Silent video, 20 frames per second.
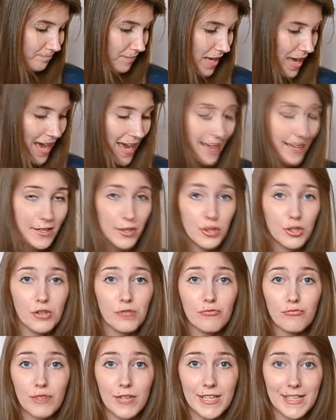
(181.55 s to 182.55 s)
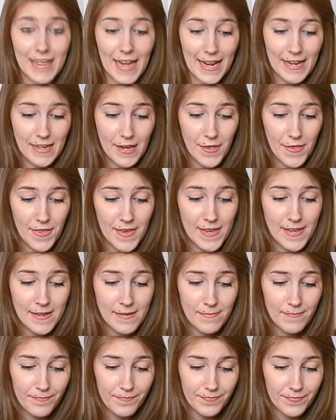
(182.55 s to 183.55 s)
I couldn't read anything,
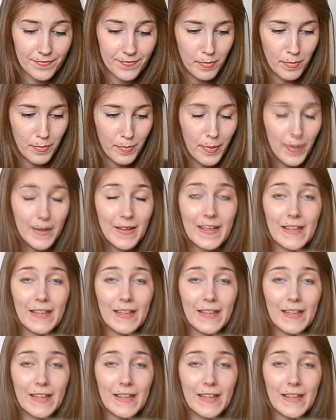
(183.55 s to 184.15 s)
but